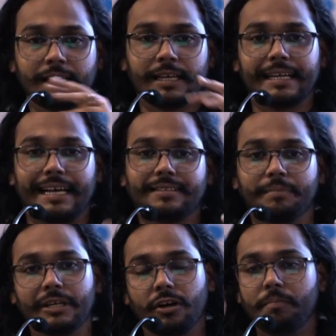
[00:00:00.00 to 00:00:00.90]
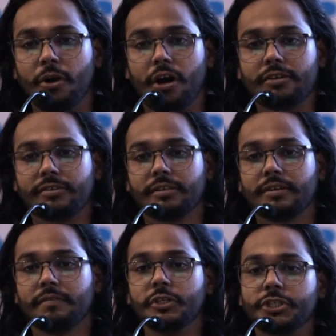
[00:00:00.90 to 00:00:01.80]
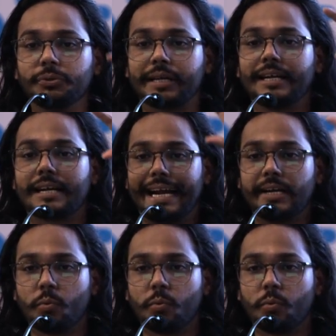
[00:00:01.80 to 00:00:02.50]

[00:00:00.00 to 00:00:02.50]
it has something called blocks, which you can write